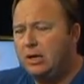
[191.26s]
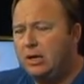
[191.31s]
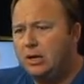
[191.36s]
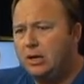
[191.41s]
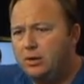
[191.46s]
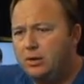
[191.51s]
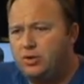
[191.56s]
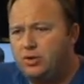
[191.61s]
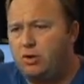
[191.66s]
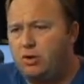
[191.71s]

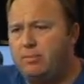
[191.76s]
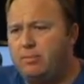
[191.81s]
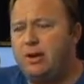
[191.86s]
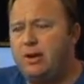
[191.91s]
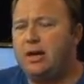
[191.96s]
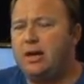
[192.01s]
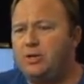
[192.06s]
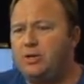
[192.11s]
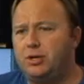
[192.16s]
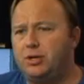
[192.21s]

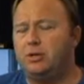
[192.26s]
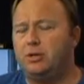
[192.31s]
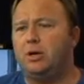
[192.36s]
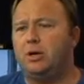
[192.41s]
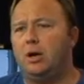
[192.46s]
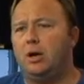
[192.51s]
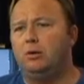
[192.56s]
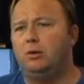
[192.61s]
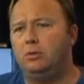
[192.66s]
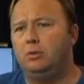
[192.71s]
discrimination
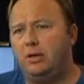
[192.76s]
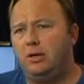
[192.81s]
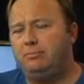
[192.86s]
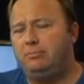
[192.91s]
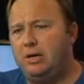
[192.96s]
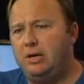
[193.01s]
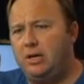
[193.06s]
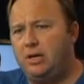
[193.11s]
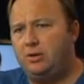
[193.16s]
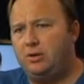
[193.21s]
can only
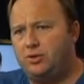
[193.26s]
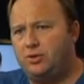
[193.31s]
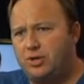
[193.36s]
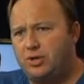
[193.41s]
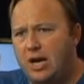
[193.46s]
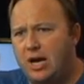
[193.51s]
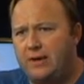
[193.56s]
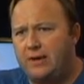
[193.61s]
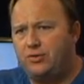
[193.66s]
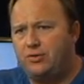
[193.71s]
be
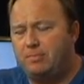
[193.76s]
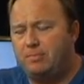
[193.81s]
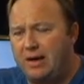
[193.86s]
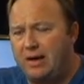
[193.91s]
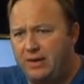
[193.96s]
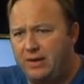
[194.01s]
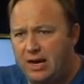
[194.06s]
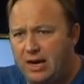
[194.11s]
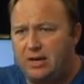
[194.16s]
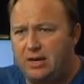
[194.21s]
discussed by
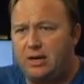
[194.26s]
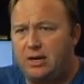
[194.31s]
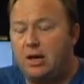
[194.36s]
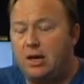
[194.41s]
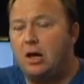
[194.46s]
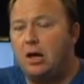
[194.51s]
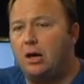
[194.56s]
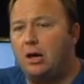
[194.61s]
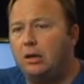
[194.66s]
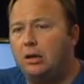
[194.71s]
the
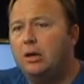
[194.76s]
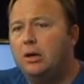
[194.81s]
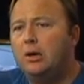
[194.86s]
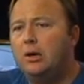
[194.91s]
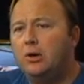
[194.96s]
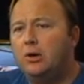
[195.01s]
ADL